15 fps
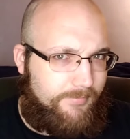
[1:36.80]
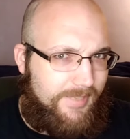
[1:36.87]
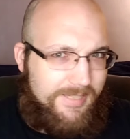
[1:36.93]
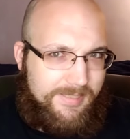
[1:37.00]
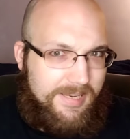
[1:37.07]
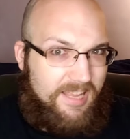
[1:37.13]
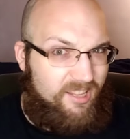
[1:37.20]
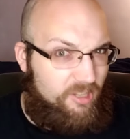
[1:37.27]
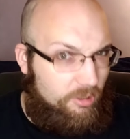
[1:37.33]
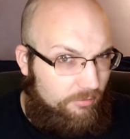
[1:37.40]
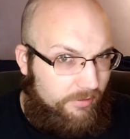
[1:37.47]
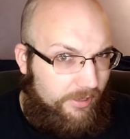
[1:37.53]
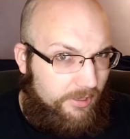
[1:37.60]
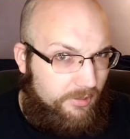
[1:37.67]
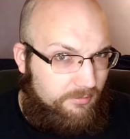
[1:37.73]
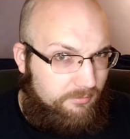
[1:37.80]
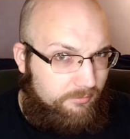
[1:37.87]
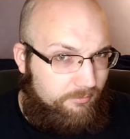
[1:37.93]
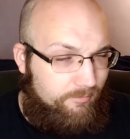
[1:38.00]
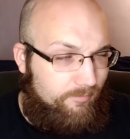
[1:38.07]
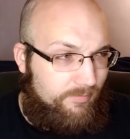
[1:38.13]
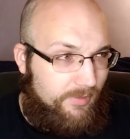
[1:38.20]
Isn't that a little weird?
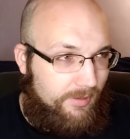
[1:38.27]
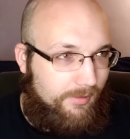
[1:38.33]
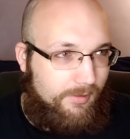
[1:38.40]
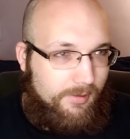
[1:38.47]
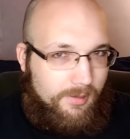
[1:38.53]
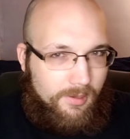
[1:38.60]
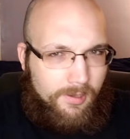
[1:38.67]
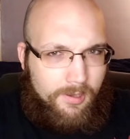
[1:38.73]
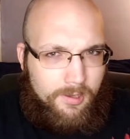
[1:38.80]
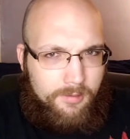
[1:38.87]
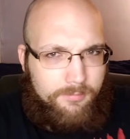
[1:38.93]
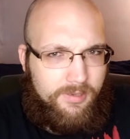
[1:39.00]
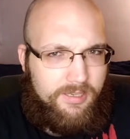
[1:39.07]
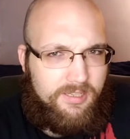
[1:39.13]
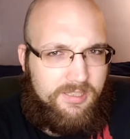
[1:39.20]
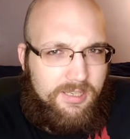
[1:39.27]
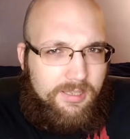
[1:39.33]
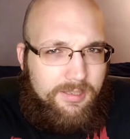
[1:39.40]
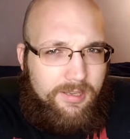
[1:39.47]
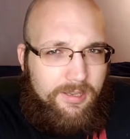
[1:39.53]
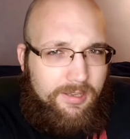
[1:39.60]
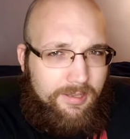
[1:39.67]
Because
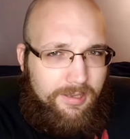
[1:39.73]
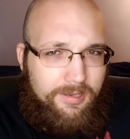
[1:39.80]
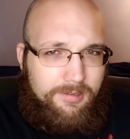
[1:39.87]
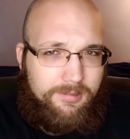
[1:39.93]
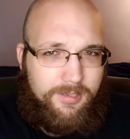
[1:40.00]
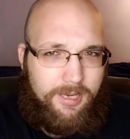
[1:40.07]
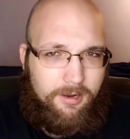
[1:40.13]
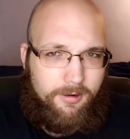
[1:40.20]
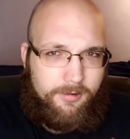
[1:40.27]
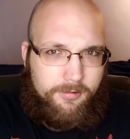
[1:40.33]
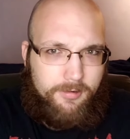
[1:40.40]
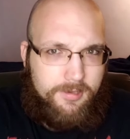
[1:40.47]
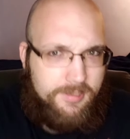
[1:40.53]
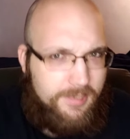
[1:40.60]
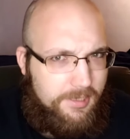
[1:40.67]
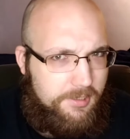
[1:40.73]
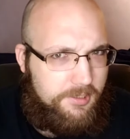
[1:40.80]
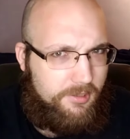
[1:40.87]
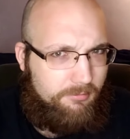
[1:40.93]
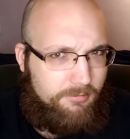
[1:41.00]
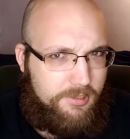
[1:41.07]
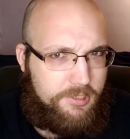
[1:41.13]
and
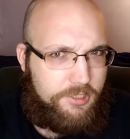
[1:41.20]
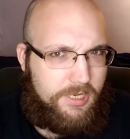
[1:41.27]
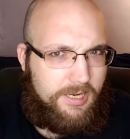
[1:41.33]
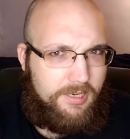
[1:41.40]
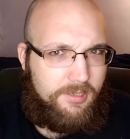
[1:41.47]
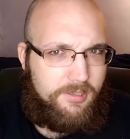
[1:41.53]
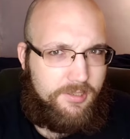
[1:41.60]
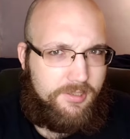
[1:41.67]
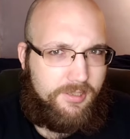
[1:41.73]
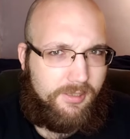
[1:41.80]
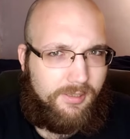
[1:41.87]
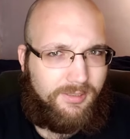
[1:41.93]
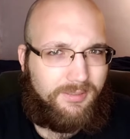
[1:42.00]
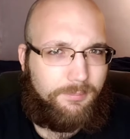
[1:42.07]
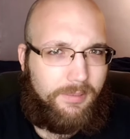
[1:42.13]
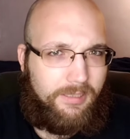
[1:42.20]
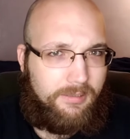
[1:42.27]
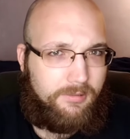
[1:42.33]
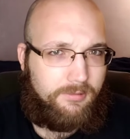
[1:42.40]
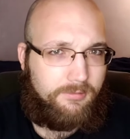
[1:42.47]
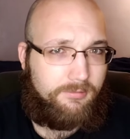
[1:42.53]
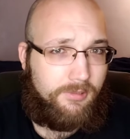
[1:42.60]
characterization was changed a little
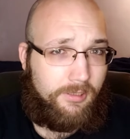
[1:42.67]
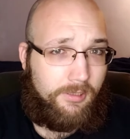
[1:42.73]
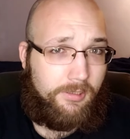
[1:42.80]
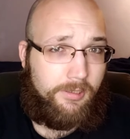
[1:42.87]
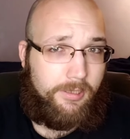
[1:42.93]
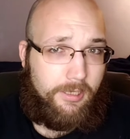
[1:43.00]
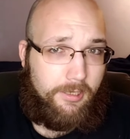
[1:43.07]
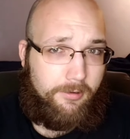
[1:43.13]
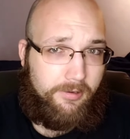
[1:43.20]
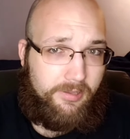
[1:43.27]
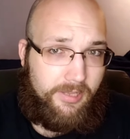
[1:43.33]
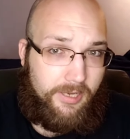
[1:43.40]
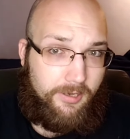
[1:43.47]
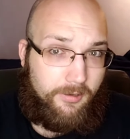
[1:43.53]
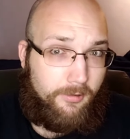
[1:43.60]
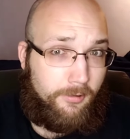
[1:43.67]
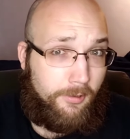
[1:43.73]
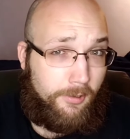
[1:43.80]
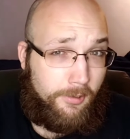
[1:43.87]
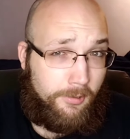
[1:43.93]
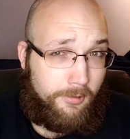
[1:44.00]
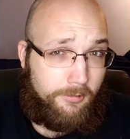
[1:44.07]
bit here and there.
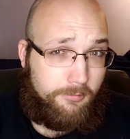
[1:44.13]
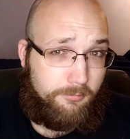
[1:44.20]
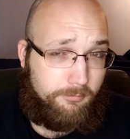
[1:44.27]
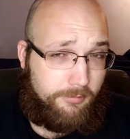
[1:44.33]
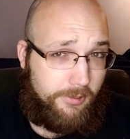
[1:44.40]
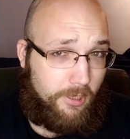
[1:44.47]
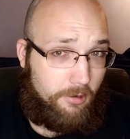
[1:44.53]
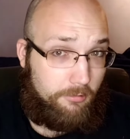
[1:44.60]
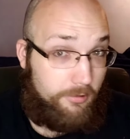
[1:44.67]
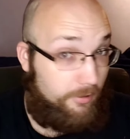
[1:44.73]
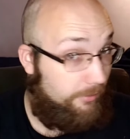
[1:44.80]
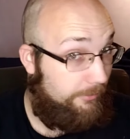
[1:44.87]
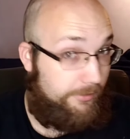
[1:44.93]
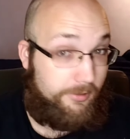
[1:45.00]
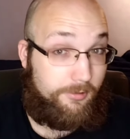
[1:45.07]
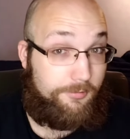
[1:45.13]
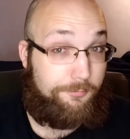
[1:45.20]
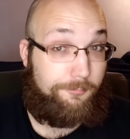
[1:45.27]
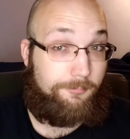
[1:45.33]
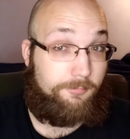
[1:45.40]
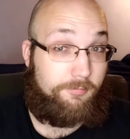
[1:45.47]
We know Goku